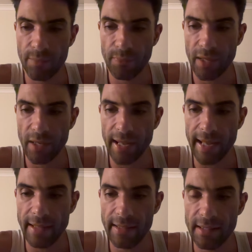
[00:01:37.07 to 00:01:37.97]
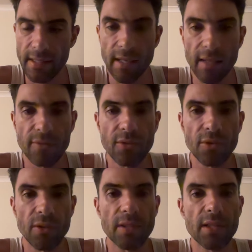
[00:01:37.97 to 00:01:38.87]
that I had this gift or
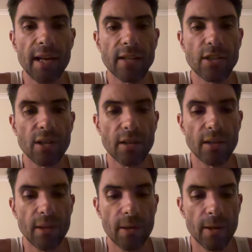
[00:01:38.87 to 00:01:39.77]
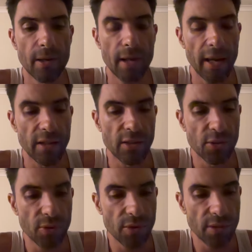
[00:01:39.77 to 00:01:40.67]
this nature, and as
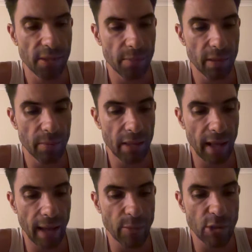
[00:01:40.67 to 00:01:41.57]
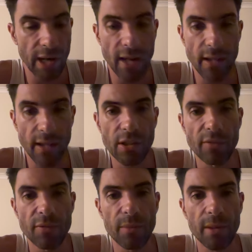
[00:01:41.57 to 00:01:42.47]
soon as something became challenging
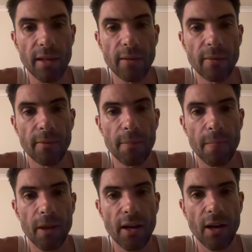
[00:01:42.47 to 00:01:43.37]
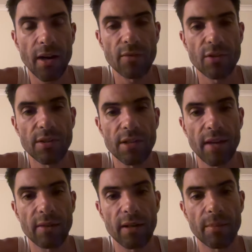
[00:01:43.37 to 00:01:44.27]
for me, I kind of just
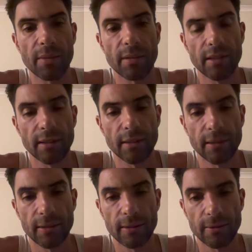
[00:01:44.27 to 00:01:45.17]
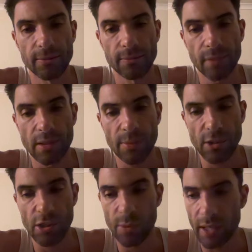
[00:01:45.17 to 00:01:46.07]
gave up,
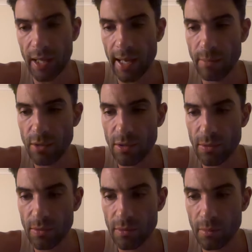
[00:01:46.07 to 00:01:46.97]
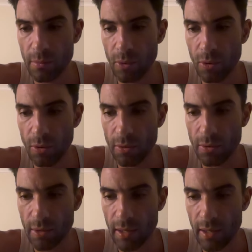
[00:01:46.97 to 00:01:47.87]
especially when it came to more
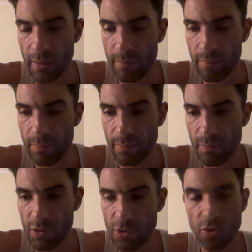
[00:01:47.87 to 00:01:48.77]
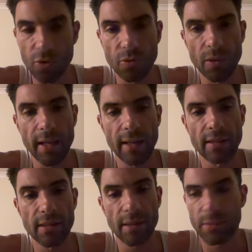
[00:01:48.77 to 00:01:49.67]
um, school related
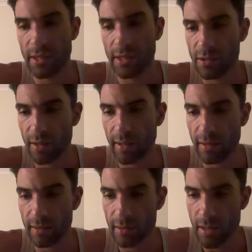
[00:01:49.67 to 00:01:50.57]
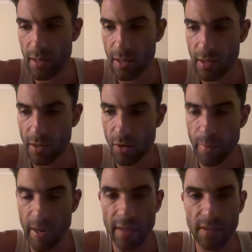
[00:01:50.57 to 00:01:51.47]
subjects like, you know,
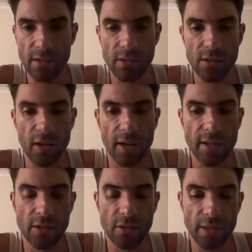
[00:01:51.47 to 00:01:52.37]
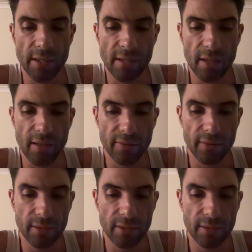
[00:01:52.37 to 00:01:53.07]
maths and science and all that stuff